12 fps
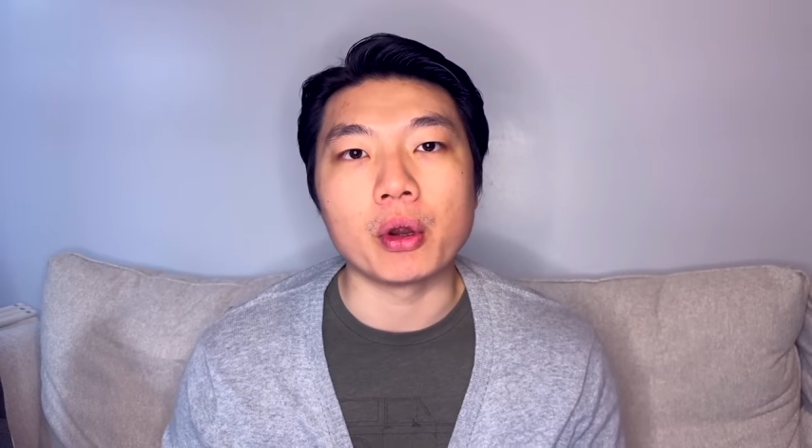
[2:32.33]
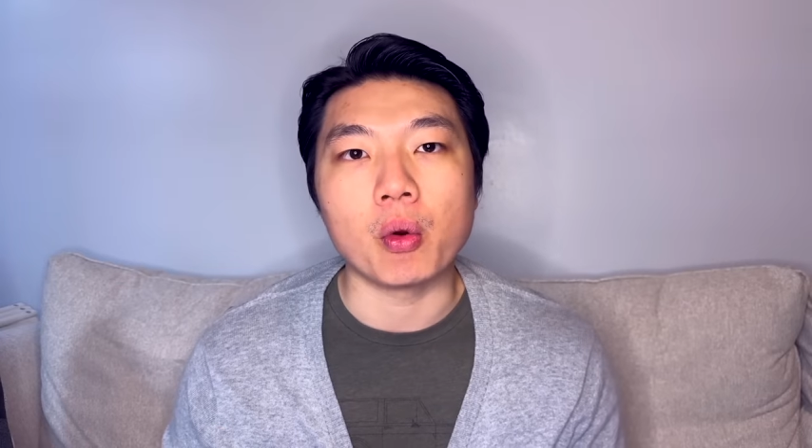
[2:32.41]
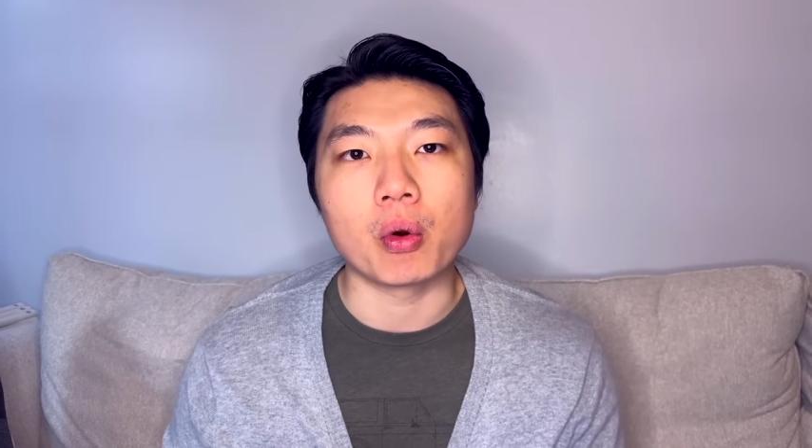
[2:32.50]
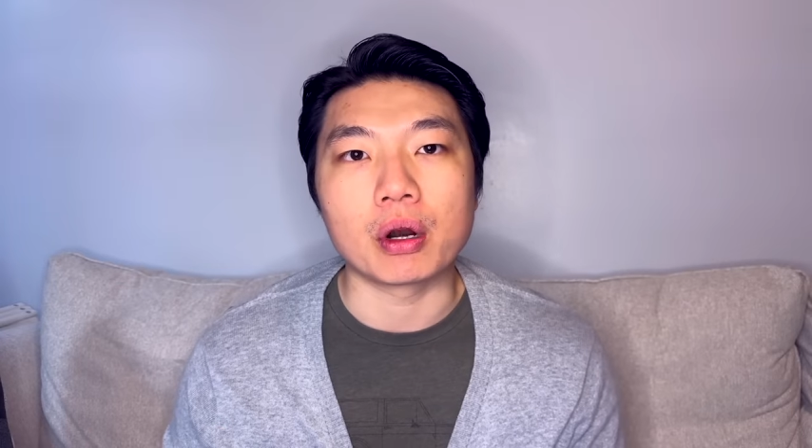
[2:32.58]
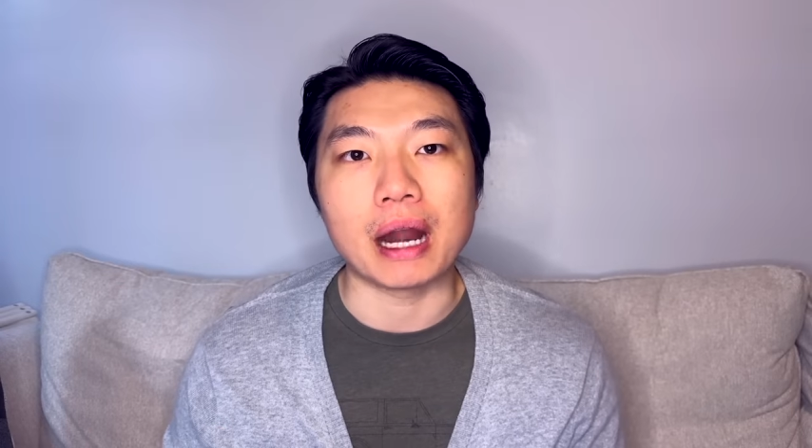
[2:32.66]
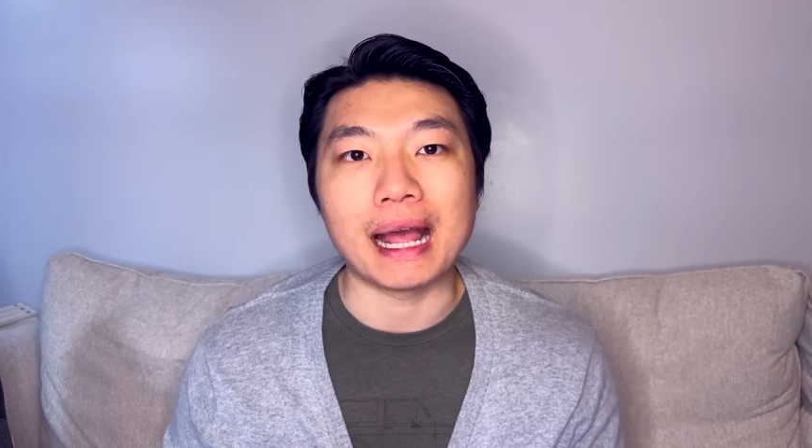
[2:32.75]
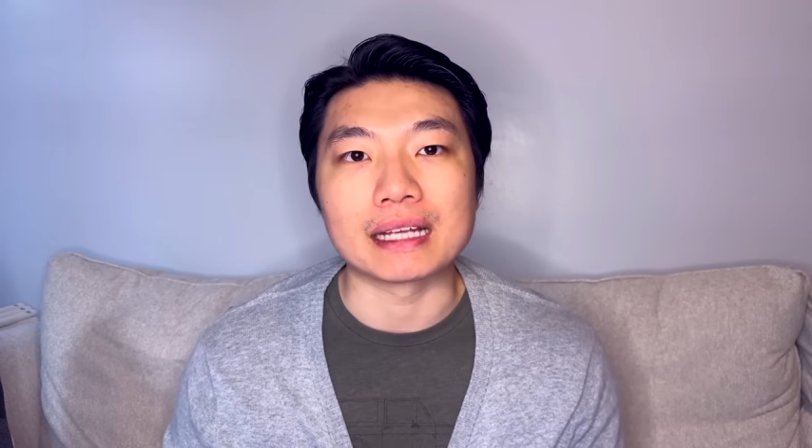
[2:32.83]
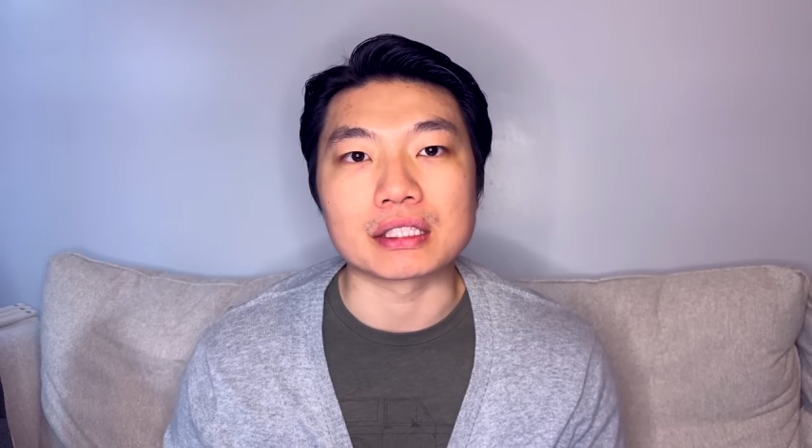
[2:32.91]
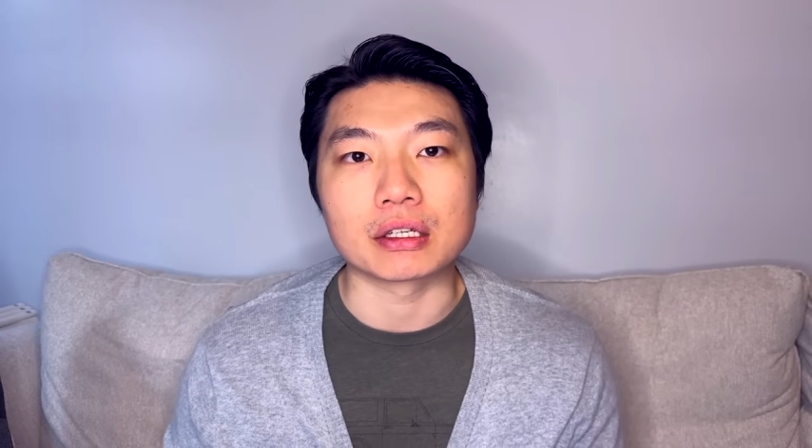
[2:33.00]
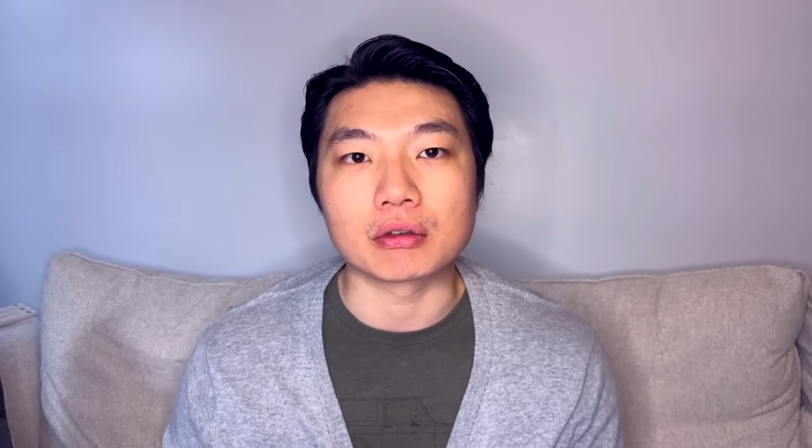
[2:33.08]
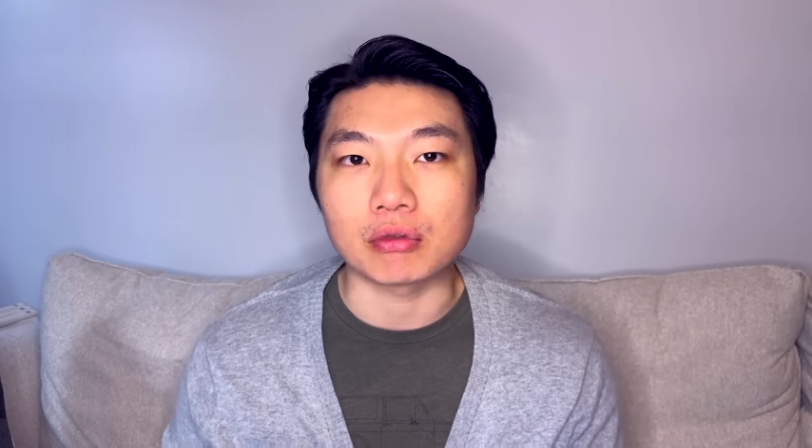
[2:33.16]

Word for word: or as a